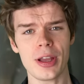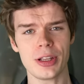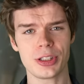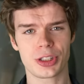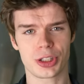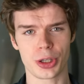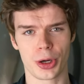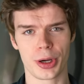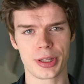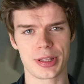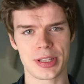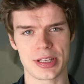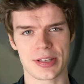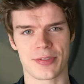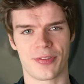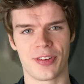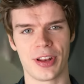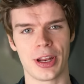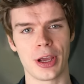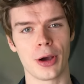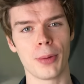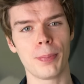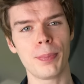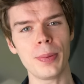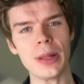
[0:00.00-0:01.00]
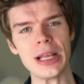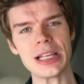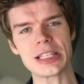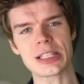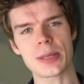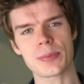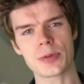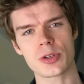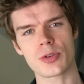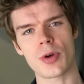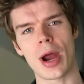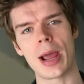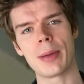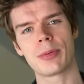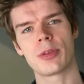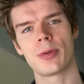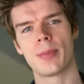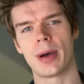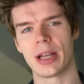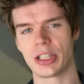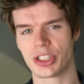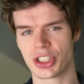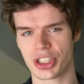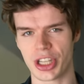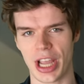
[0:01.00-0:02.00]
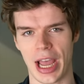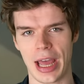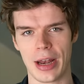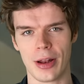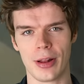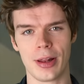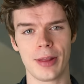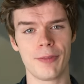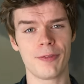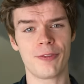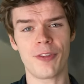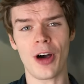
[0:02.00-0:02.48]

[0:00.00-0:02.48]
enjoyed this video, please subscribe to my channel and